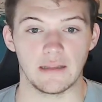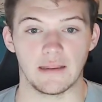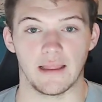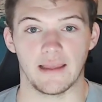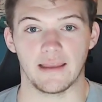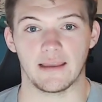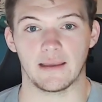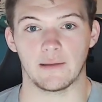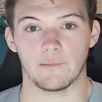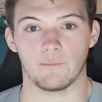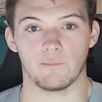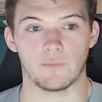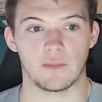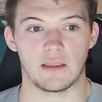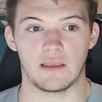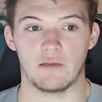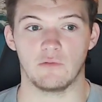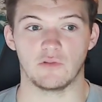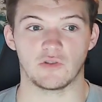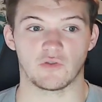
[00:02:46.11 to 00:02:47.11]
Like,
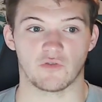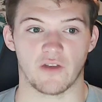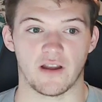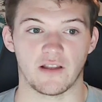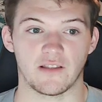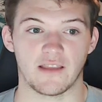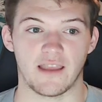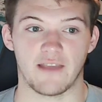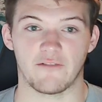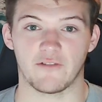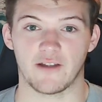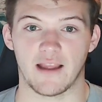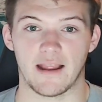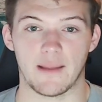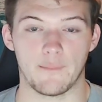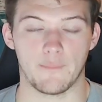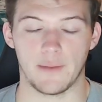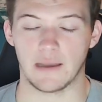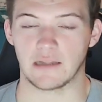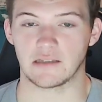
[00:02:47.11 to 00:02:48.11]
he was rarely ever
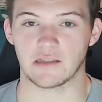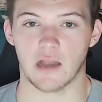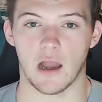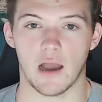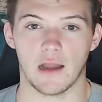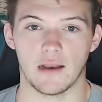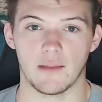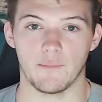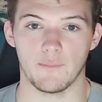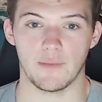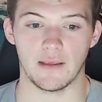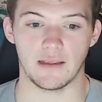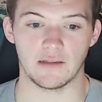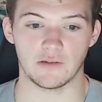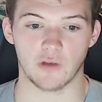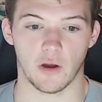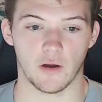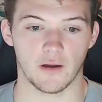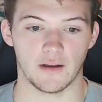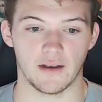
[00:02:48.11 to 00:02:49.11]
getting picked on and being
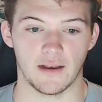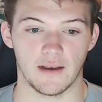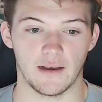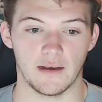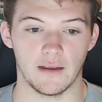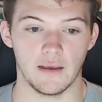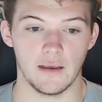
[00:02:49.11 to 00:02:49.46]
targeted